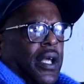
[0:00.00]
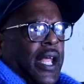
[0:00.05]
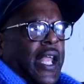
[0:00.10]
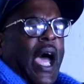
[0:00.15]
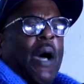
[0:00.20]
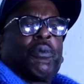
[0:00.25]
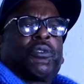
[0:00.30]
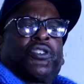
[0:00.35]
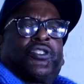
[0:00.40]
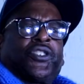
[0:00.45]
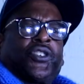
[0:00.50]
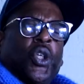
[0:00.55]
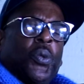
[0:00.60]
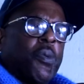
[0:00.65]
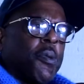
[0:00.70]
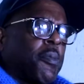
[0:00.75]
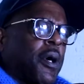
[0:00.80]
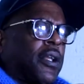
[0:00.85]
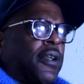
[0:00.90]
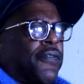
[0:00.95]
And I was a
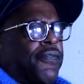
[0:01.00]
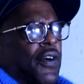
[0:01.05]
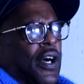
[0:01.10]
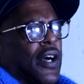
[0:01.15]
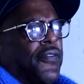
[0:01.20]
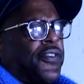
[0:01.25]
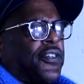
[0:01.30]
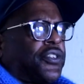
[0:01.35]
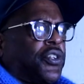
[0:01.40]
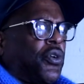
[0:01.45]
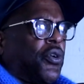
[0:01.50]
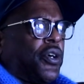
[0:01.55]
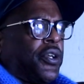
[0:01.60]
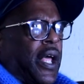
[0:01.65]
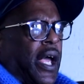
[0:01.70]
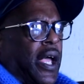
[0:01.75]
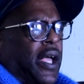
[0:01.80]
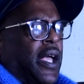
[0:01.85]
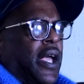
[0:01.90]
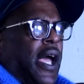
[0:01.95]
stupid motherfucker for doing
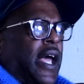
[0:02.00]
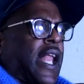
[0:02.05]
that.